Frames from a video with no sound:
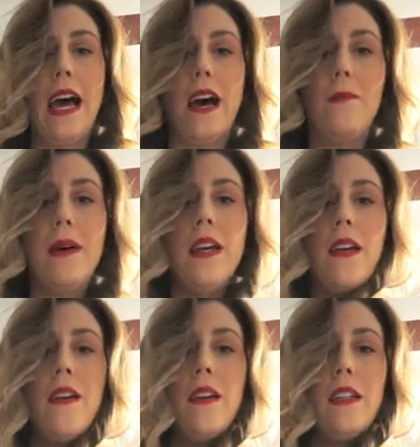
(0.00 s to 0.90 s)
um,
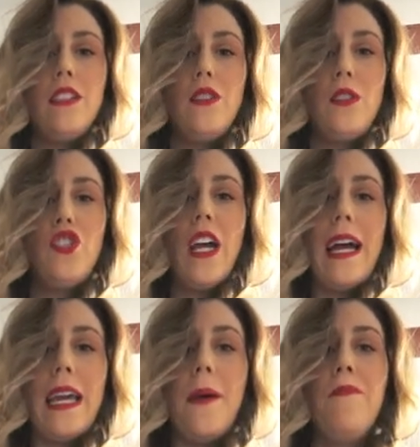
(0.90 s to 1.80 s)

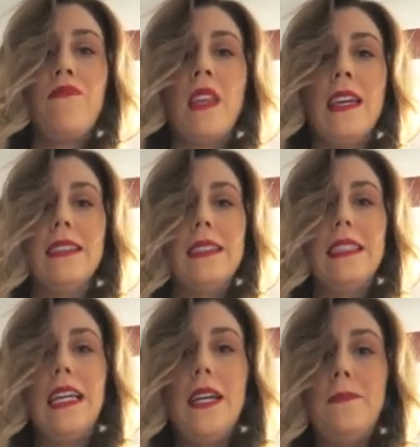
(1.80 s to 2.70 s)
jacket.
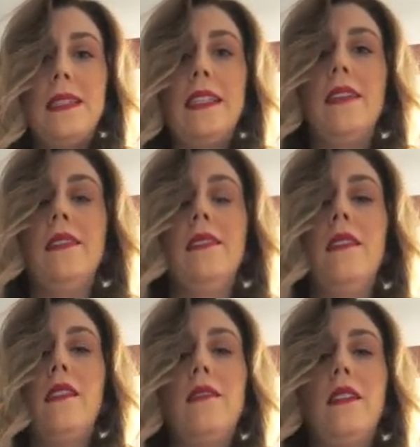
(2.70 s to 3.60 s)
Zips,
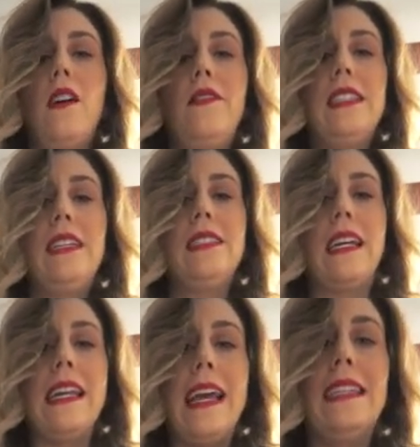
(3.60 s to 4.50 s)
obviously it's like an